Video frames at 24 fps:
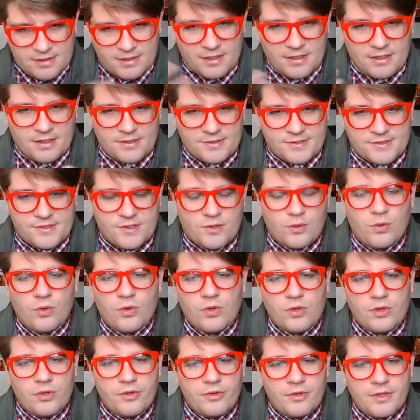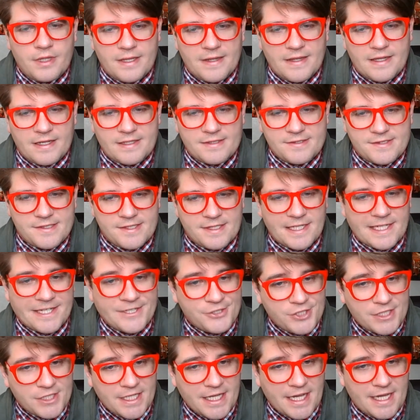uh, school that is
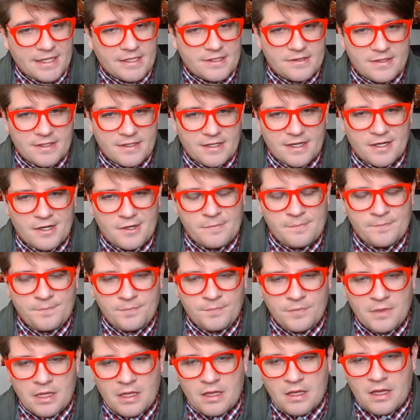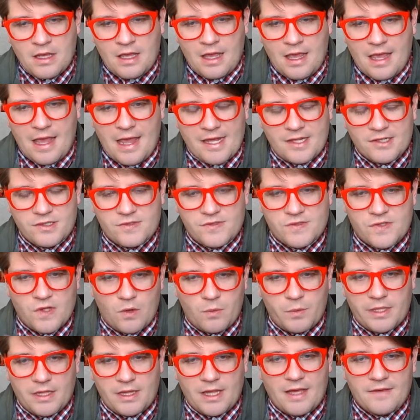initiated there and so
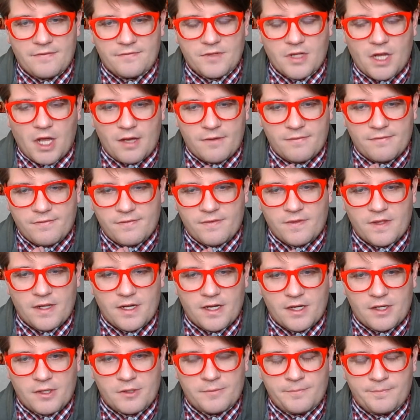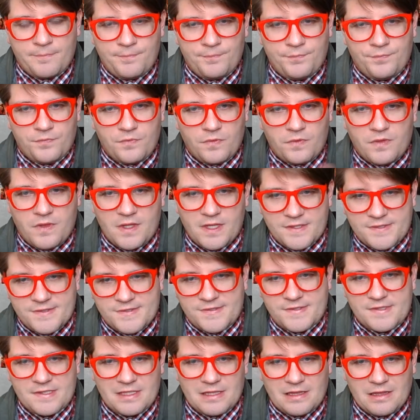we left off there.
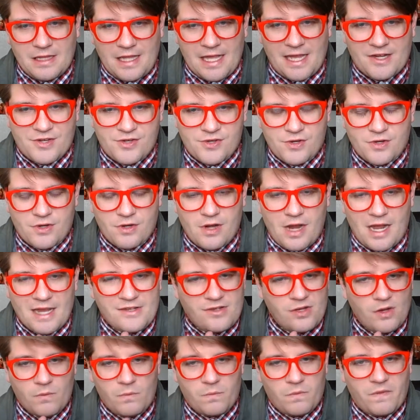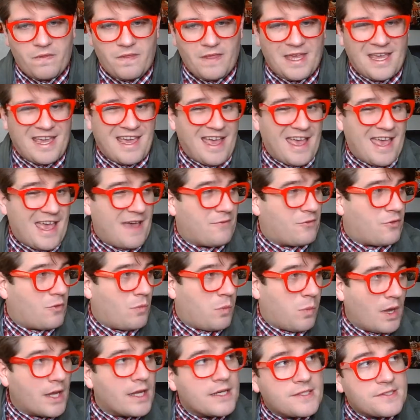This lecture, I don't think I have
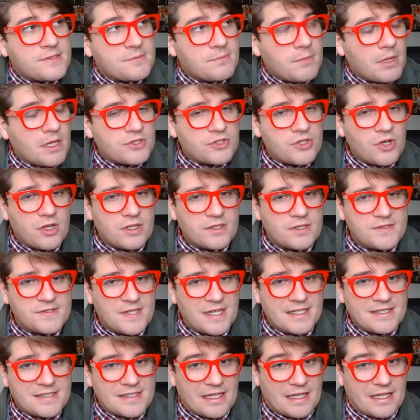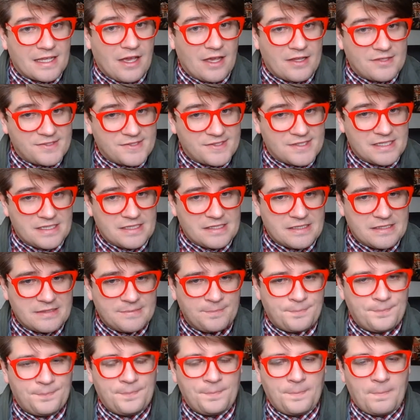quite as much on St. Augustine.
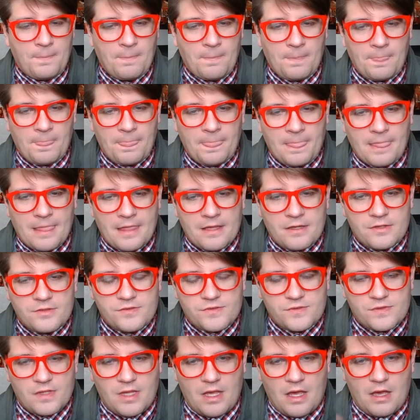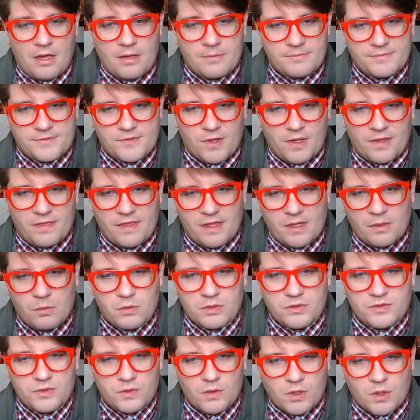Um, so I think we'll
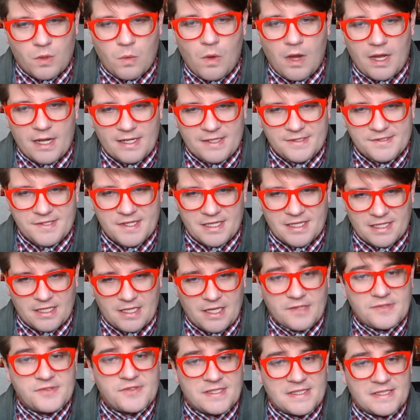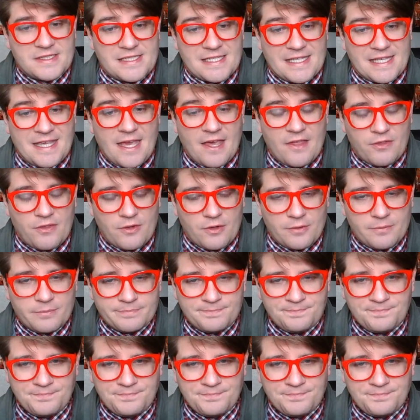do Aquinas and Augustine together,